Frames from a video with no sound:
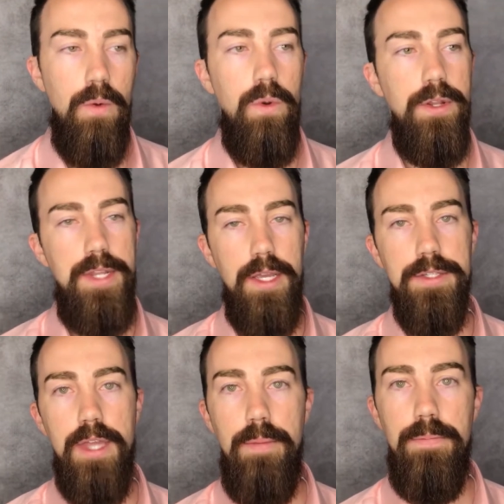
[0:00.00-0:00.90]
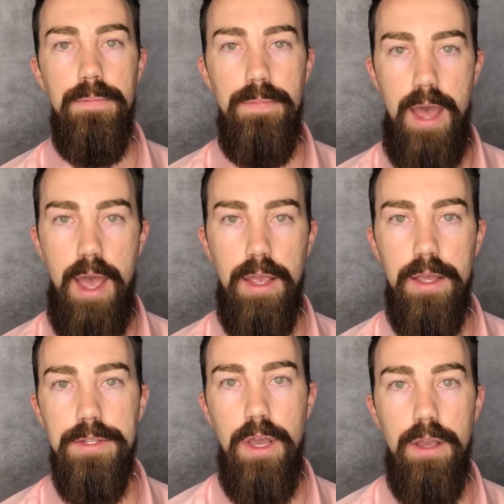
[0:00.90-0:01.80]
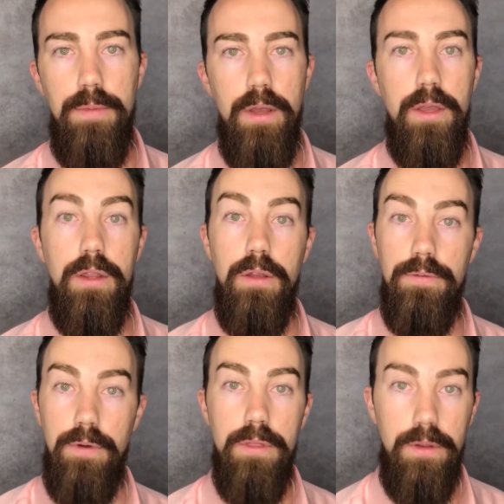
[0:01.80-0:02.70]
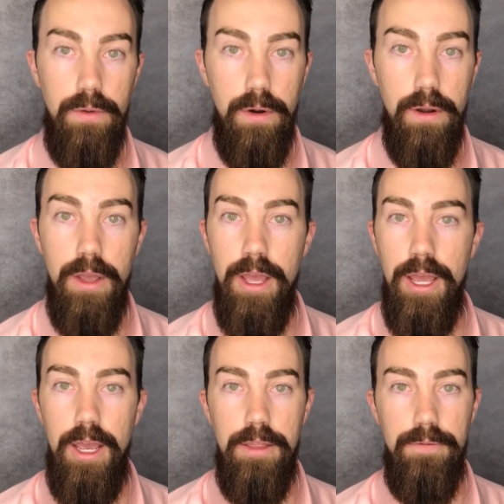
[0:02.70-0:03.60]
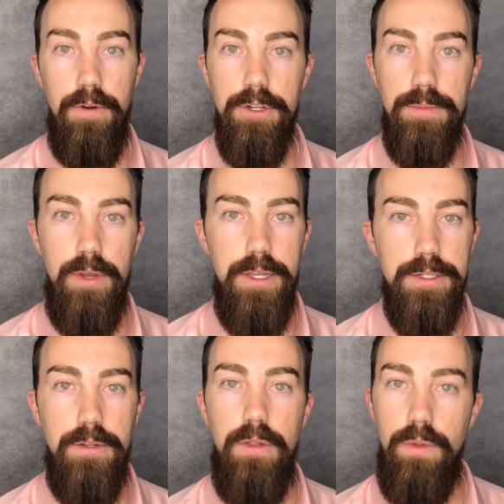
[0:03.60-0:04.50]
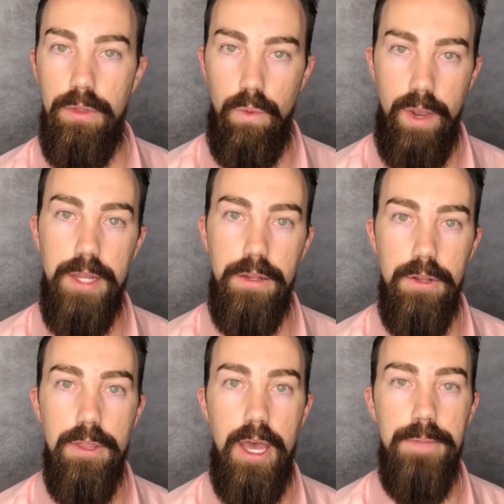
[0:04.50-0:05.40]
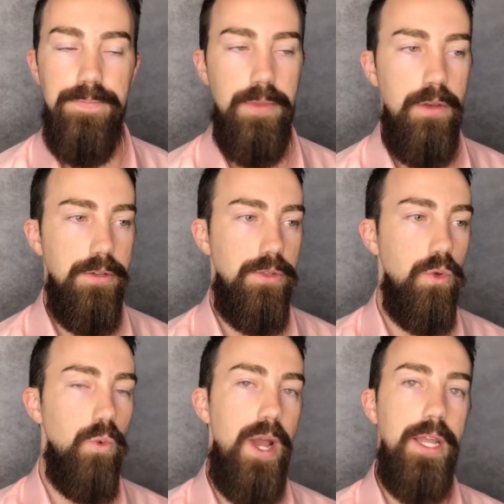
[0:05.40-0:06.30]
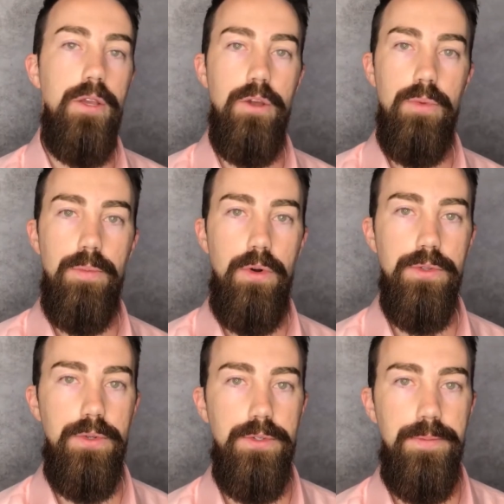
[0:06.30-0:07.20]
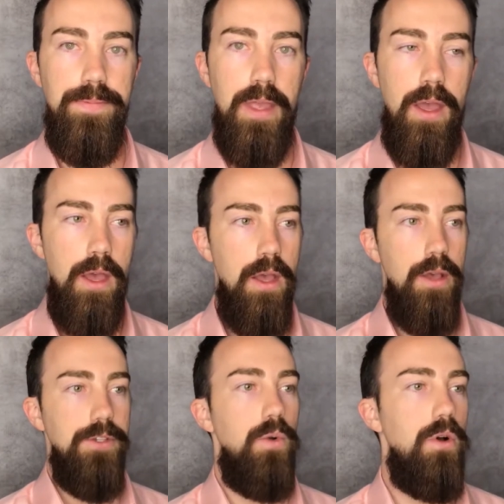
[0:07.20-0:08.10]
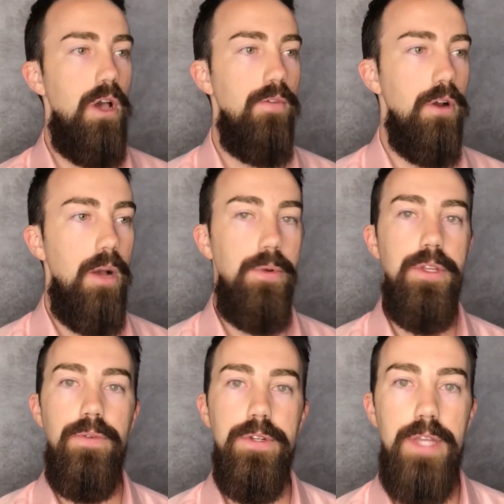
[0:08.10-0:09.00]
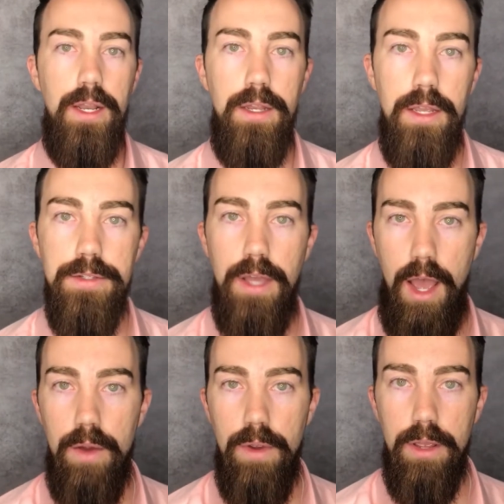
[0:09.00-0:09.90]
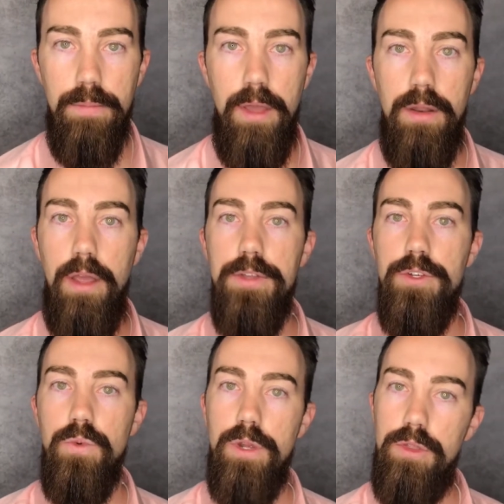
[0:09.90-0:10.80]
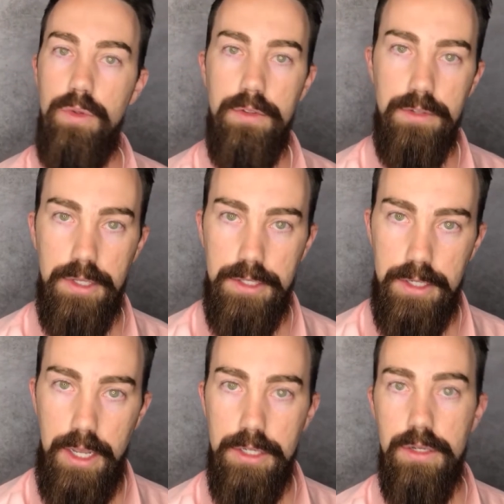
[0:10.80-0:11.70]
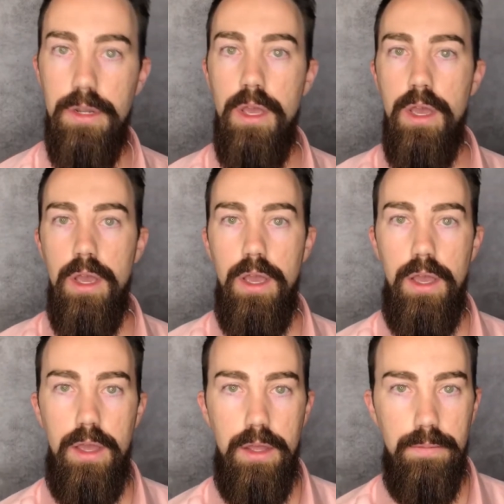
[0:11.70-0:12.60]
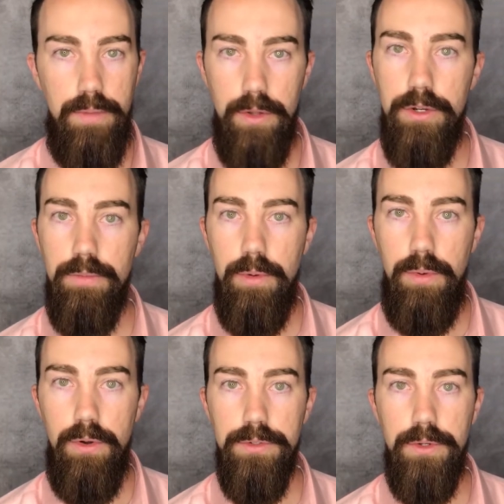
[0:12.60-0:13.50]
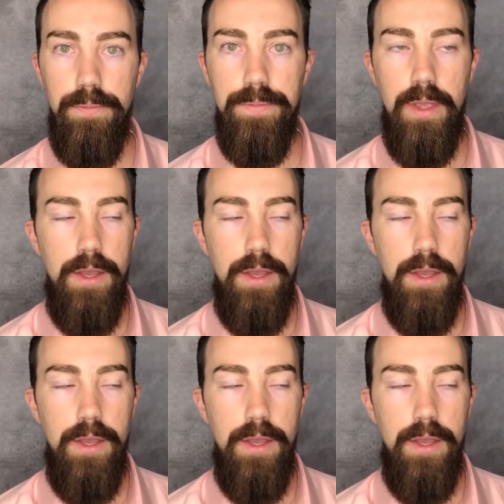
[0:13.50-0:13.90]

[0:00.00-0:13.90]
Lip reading: We're going to take a step back and talk about getting your foot in the door in the first place. And the way to do that is through writing good proposals. So we'll cover a couple different techniques that I recommend as you read through the solicitation and build your proposal.